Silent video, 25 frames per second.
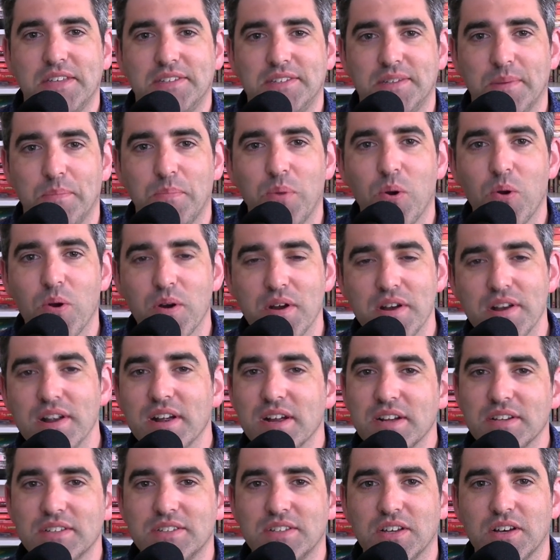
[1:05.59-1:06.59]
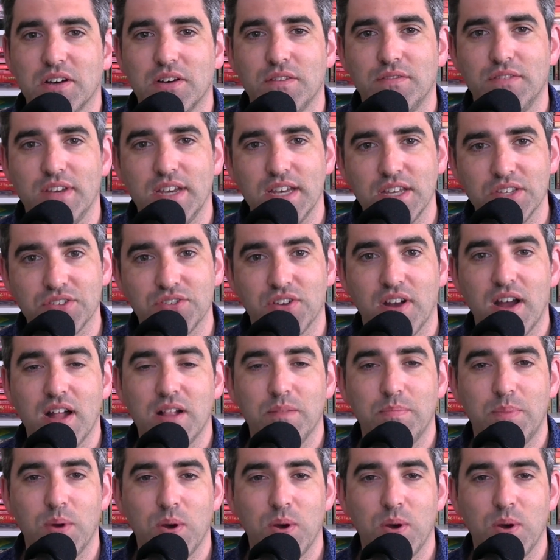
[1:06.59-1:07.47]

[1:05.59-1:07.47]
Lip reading: supporters of Israel,